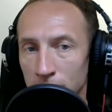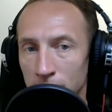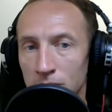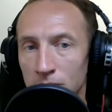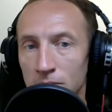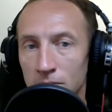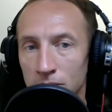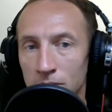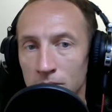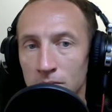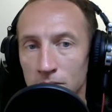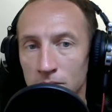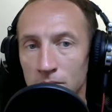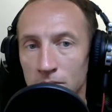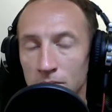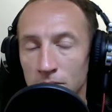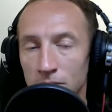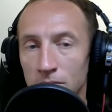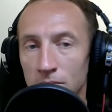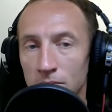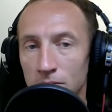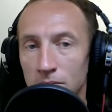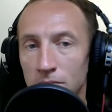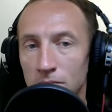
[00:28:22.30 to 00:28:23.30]

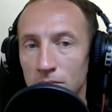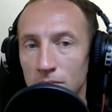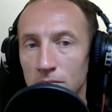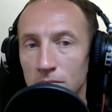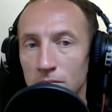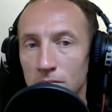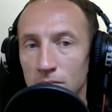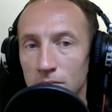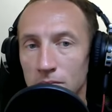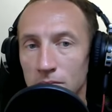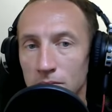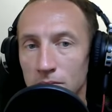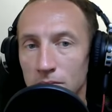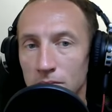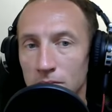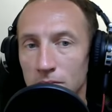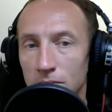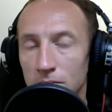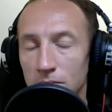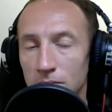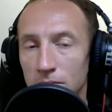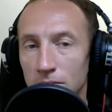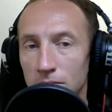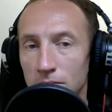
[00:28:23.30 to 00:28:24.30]

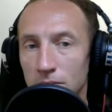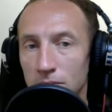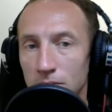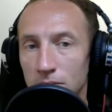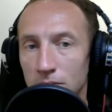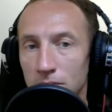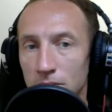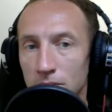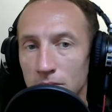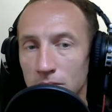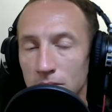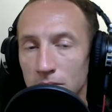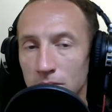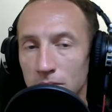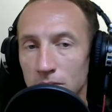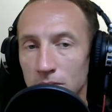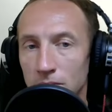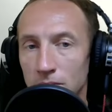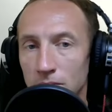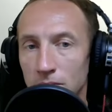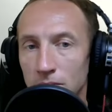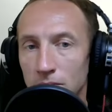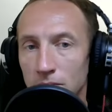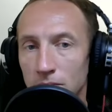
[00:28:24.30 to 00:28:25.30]

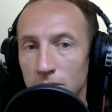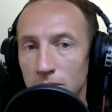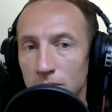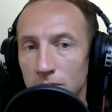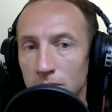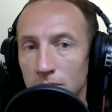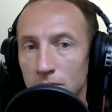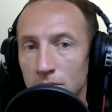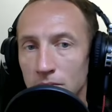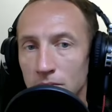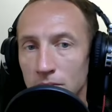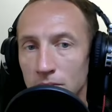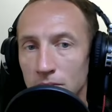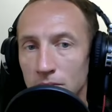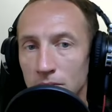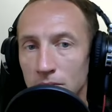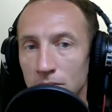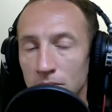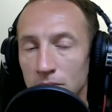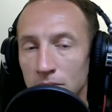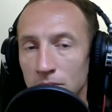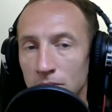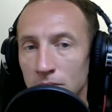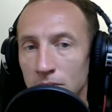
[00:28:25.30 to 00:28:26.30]

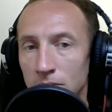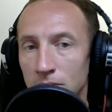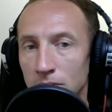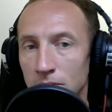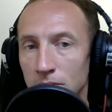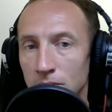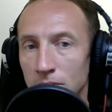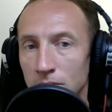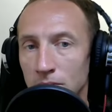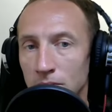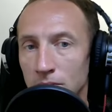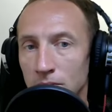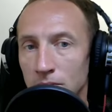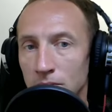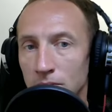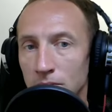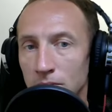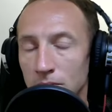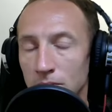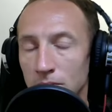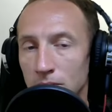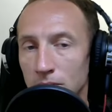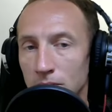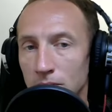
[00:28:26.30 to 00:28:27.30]

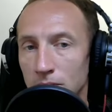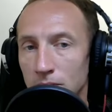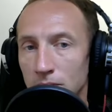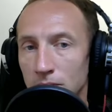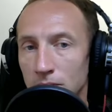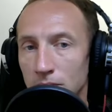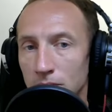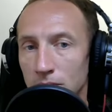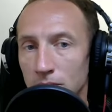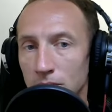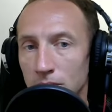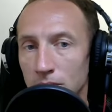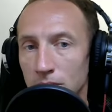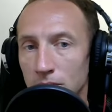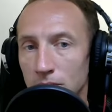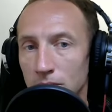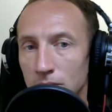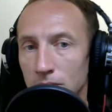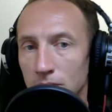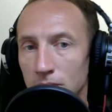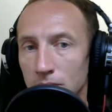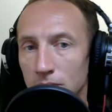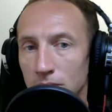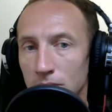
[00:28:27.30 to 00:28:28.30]

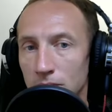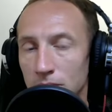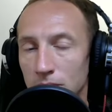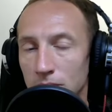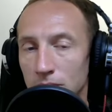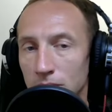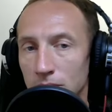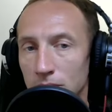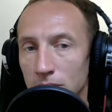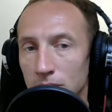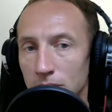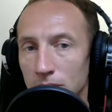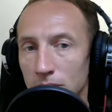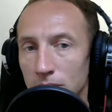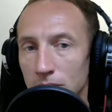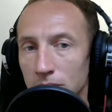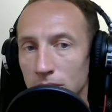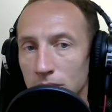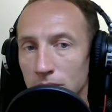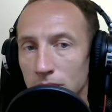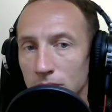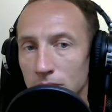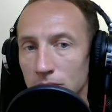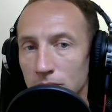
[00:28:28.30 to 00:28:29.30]

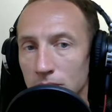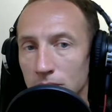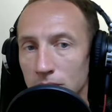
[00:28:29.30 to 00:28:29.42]
The person shown says nothing.